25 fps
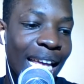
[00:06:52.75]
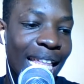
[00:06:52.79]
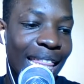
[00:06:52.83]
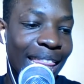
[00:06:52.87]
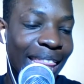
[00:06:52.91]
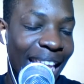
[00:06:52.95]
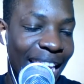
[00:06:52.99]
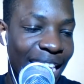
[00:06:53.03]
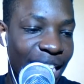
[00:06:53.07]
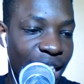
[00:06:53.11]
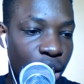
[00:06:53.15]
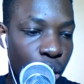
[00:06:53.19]

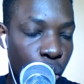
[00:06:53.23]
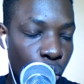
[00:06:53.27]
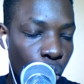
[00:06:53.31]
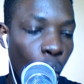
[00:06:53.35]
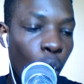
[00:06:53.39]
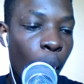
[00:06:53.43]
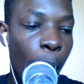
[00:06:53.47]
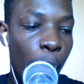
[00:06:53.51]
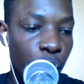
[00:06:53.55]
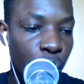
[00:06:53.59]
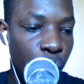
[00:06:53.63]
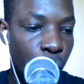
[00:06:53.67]
they
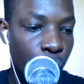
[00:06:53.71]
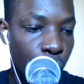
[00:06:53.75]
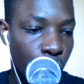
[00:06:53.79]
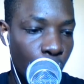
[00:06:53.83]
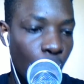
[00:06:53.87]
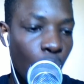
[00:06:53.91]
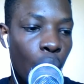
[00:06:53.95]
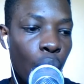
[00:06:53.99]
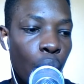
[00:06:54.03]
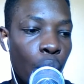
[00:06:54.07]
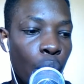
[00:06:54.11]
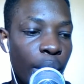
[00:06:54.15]
almost
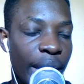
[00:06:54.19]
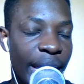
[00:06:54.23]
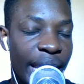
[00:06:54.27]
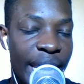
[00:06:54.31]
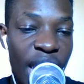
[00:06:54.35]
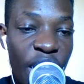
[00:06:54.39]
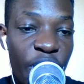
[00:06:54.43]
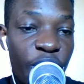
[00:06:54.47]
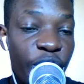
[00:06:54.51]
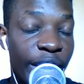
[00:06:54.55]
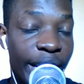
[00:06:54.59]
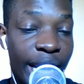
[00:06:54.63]
score in
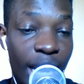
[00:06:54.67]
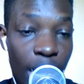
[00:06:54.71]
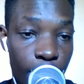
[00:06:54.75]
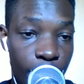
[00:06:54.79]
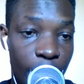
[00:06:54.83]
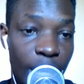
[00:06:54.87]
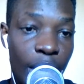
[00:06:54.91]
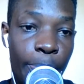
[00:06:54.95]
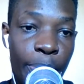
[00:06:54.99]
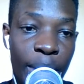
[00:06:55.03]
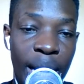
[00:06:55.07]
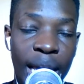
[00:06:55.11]
every game
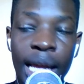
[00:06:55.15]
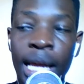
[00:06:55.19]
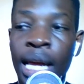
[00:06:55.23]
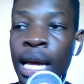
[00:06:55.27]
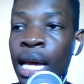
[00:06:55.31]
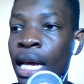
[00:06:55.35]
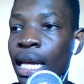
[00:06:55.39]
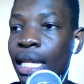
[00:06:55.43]
they play.